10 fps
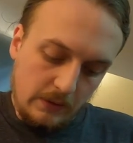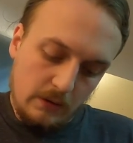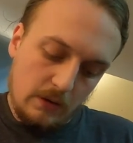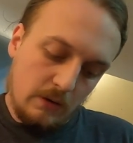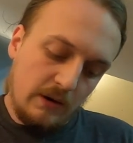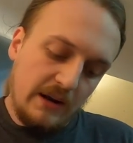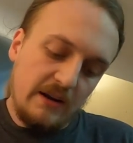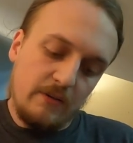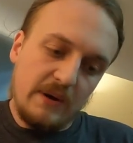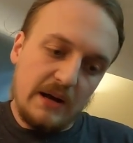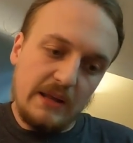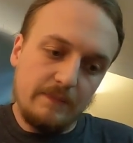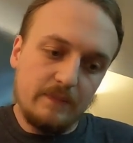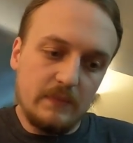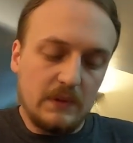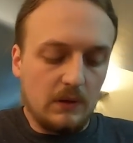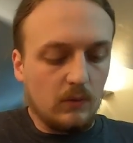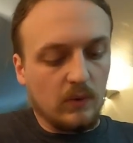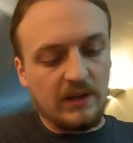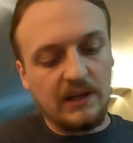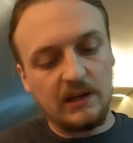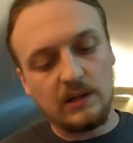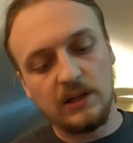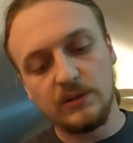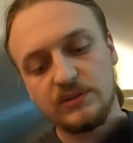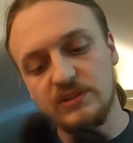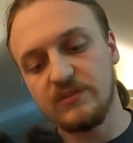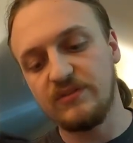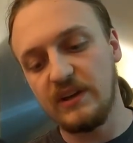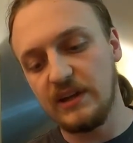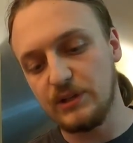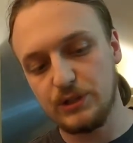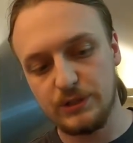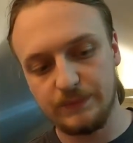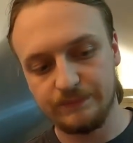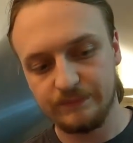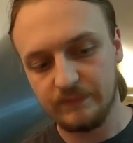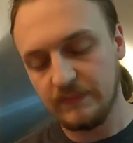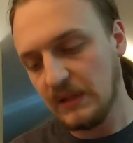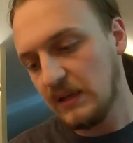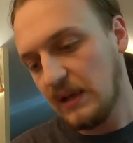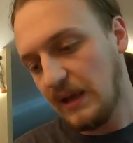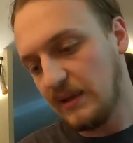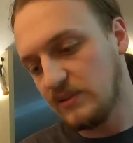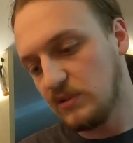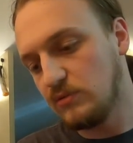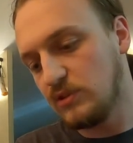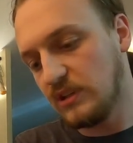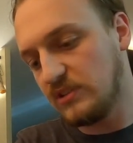All right, everybody, we're getting close to finished. As you just